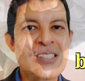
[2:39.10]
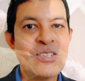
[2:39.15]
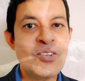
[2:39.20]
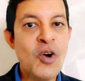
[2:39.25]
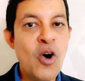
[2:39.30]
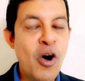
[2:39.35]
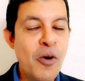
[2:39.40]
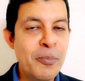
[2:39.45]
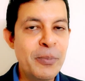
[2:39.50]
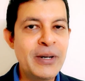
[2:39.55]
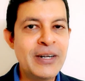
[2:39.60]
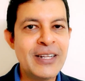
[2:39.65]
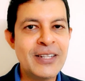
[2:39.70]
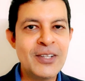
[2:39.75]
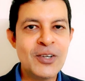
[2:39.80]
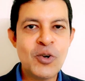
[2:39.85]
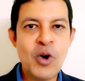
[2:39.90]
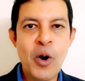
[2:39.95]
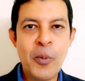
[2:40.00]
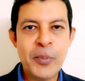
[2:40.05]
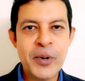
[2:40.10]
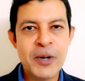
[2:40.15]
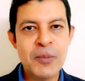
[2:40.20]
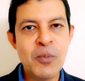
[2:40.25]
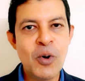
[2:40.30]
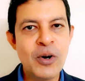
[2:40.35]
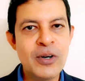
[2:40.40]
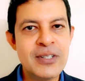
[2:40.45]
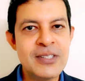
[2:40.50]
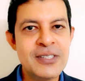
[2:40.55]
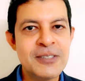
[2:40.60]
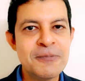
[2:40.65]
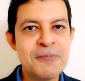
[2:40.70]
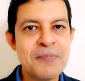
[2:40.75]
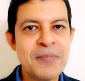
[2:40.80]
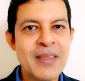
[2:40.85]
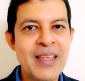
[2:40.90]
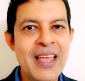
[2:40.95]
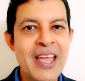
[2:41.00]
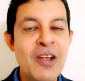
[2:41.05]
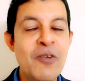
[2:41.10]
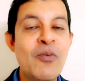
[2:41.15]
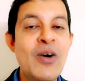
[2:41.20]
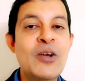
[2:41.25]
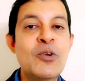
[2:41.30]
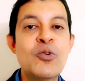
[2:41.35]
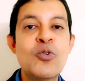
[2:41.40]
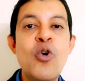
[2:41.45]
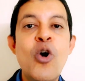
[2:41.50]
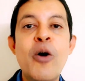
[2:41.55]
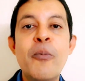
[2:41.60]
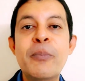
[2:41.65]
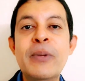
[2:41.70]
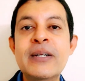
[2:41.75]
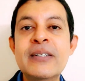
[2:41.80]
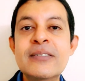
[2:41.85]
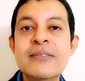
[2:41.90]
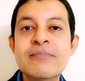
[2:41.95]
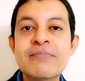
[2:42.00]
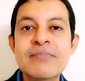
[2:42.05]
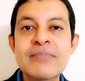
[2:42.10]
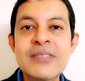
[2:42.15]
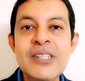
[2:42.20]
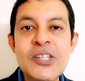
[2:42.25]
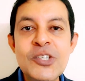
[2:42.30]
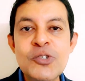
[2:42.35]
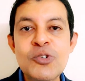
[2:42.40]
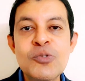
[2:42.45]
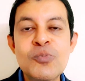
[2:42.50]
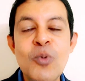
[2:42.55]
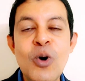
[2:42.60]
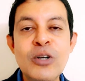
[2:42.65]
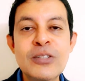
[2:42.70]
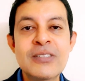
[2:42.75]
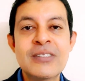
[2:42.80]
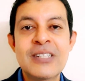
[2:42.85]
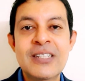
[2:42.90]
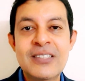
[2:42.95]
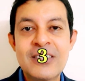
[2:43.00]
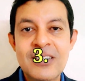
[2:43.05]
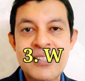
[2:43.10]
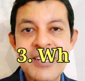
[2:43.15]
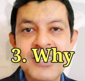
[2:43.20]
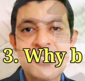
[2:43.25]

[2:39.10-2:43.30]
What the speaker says: the government and the corporate bodies. And why do government issue bonds? The third